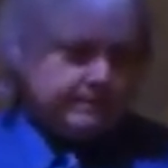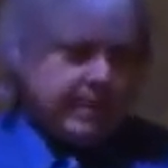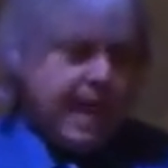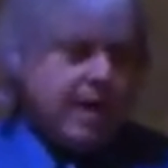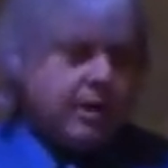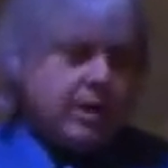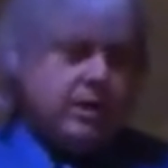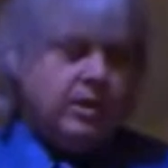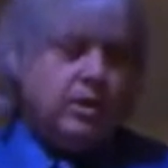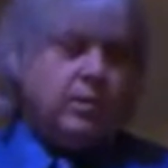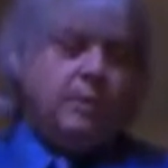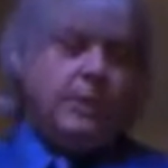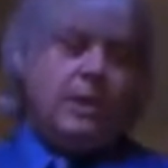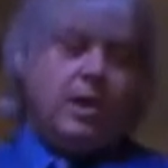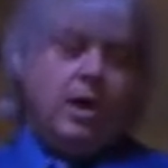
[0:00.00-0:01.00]
How can you
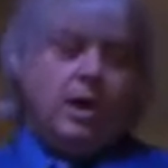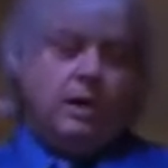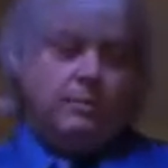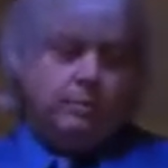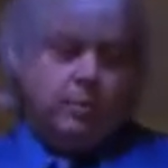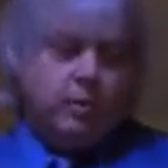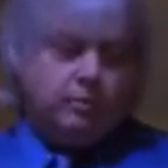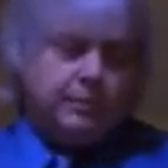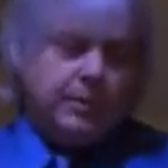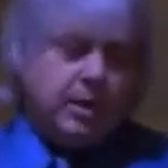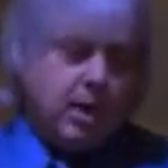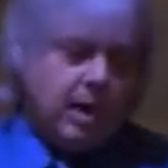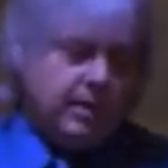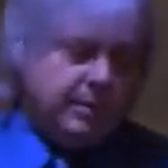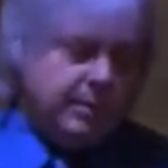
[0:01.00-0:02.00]
move
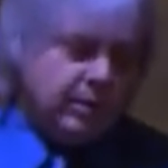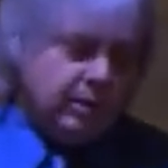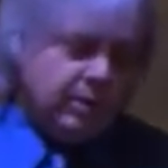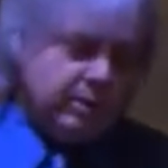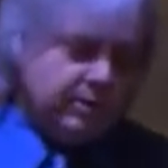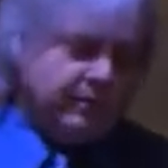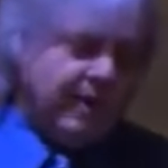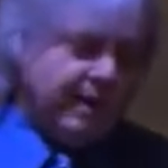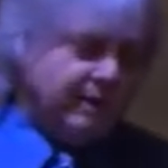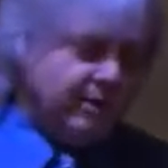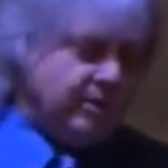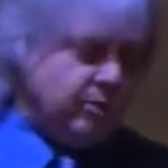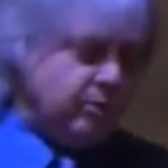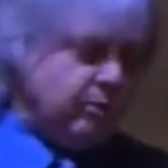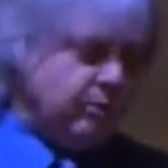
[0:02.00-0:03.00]
beyond merely
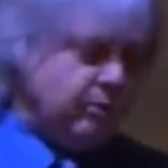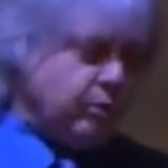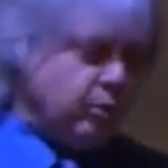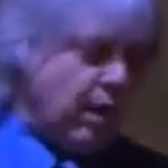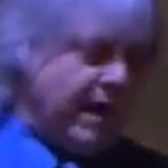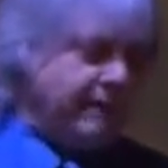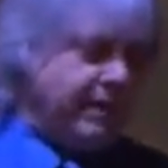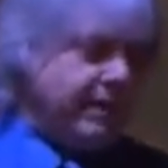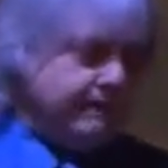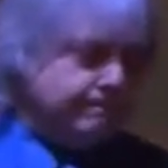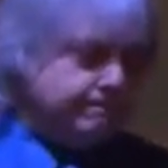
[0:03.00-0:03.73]
surviving to striving?